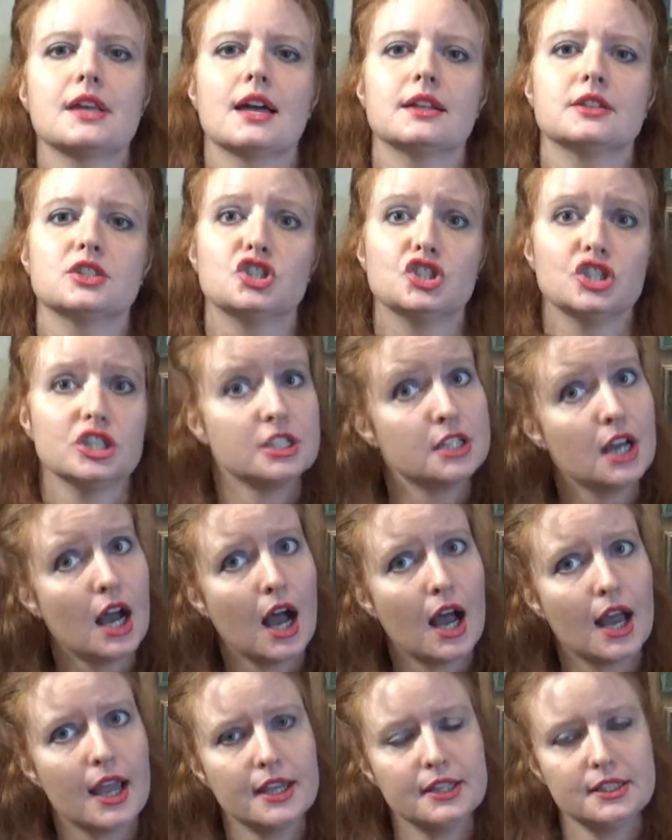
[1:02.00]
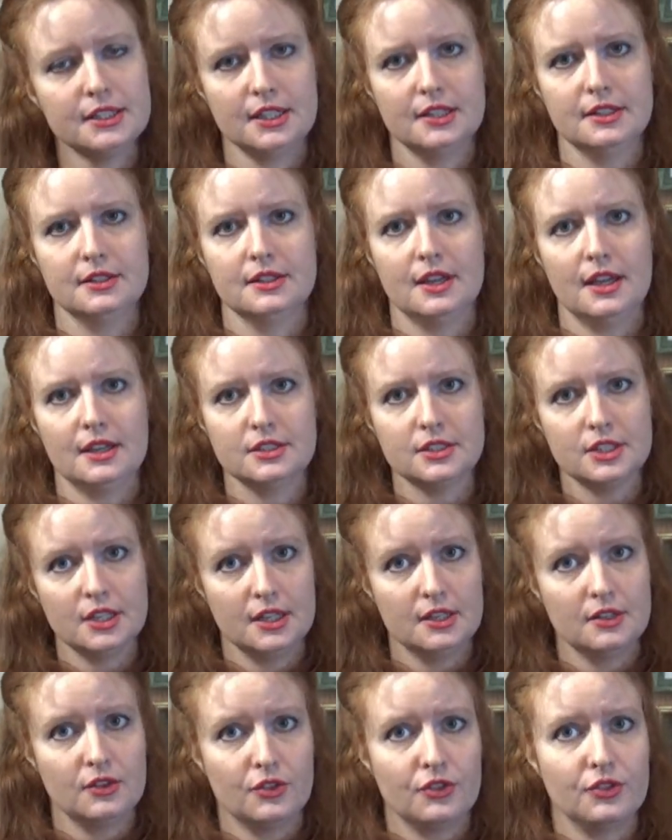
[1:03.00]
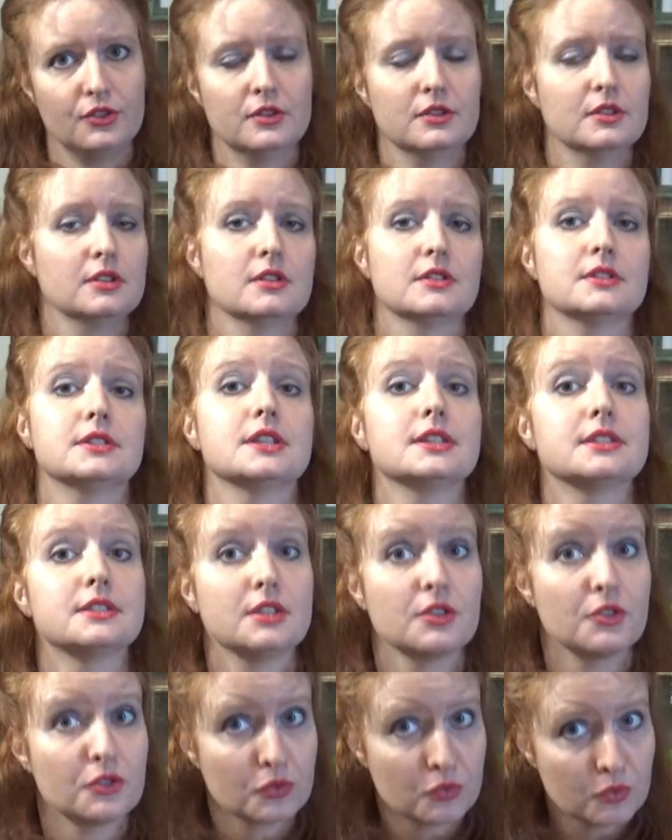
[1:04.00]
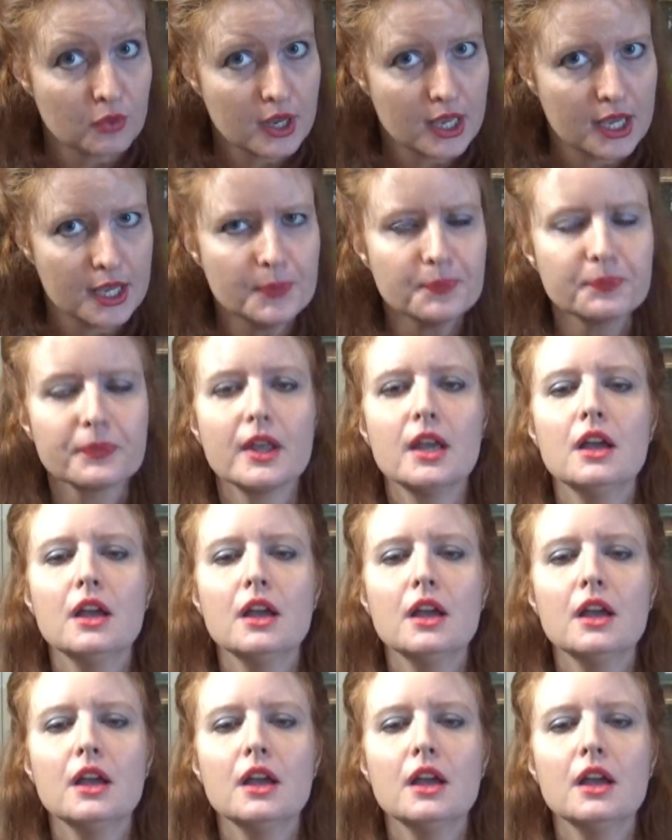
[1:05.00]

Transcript: and she died in 1963.